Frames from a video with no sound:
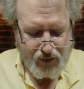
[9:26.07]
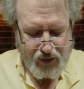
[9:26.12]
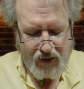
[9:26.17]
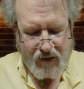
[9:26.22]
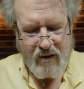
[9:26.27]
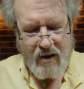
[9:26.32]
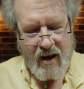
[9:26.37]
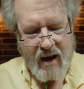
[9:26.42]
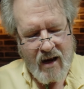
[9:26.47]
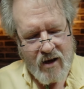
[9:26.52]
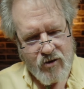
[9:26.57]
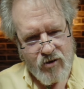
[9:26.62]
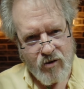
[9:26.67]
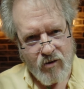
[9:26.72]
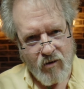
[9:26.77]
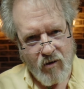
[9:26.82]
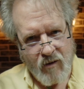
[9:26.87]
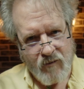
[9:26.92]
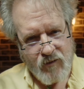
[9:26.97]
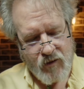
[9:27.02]
the nature
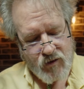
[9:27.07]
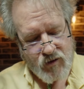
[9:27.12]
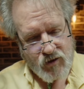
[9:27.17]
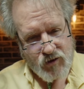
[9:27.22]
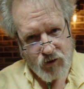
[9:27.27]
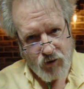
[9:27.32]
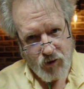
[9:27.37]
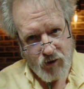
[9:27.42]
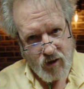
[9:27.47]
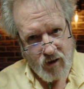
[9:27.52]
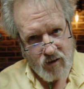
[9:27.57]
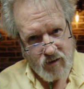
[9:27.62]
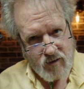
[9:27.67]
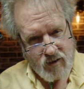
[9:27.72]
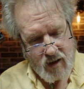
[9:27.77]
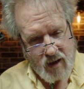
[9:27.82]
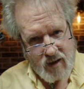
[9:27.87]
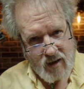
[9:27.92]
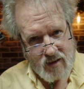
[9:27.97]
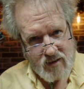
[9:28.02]
of the circuit
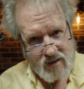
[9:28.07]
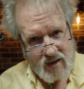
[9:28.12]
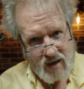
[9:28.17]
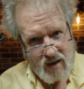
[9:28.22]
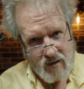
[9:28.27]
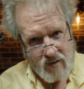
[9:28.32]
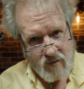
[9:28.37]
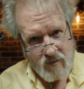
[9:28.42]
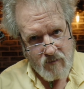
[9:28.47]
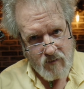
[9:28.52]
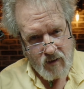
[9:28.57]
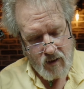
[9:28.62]
that it's in,